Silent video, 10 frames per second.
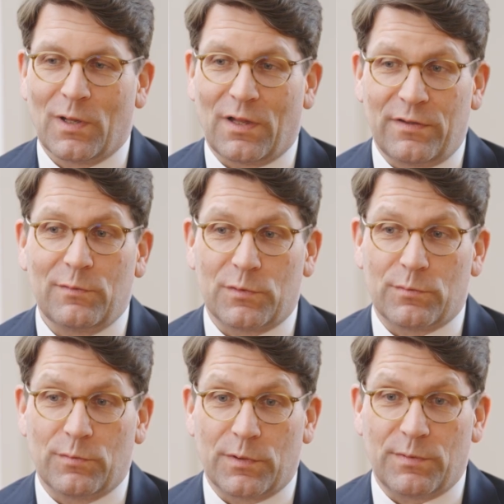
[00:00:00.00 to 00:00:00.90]
Well, I think
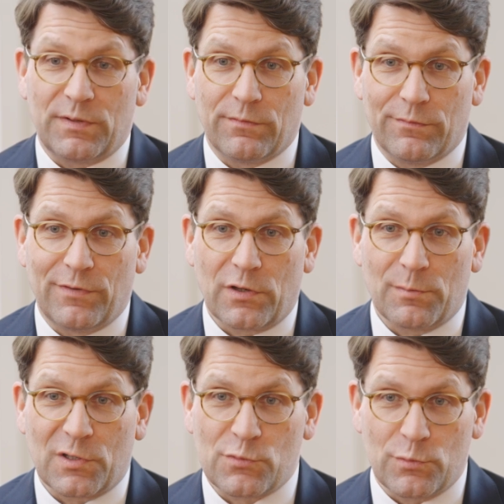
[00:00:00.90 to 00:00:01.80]
what we
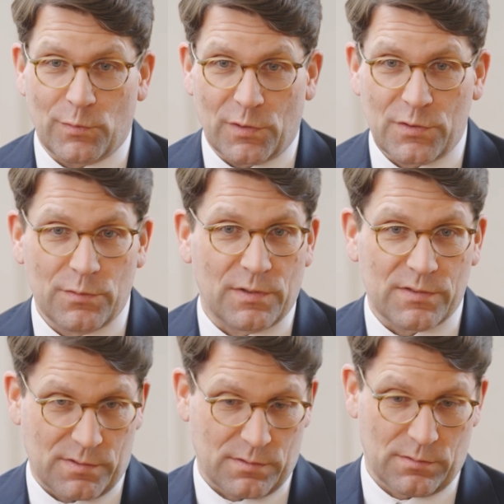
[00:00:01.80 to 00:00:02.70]
very much would want to
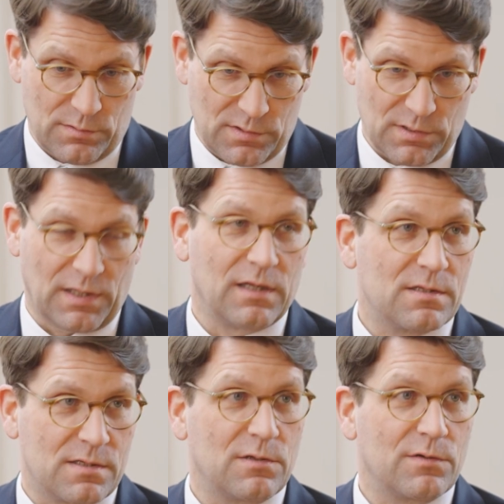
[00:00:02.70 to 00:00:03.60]
is to stay at
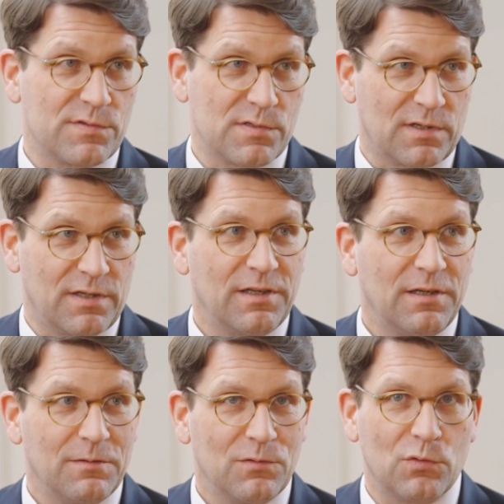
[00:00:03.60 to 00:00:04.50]
the center of
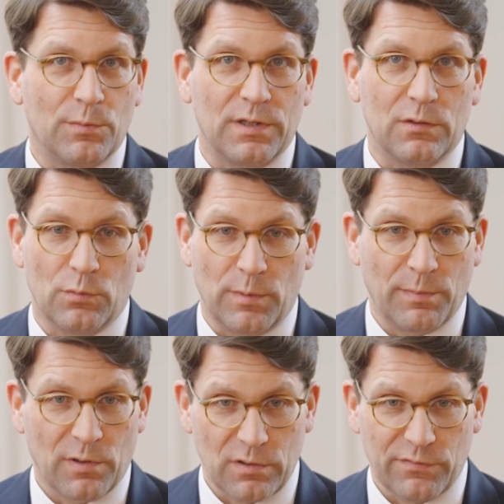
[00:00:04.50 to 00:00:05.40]
society, to be
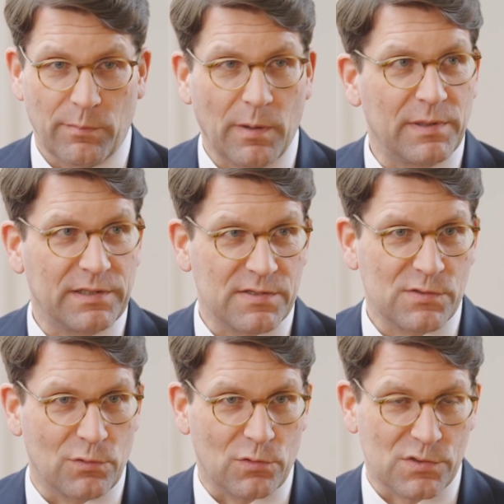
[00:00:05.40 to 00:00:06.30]
part of a public
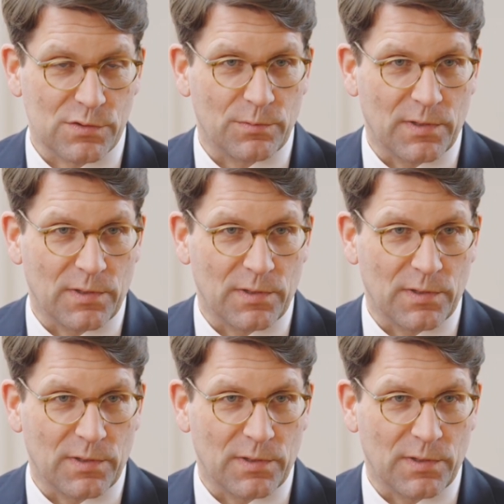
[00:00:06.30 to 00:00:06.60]
discourse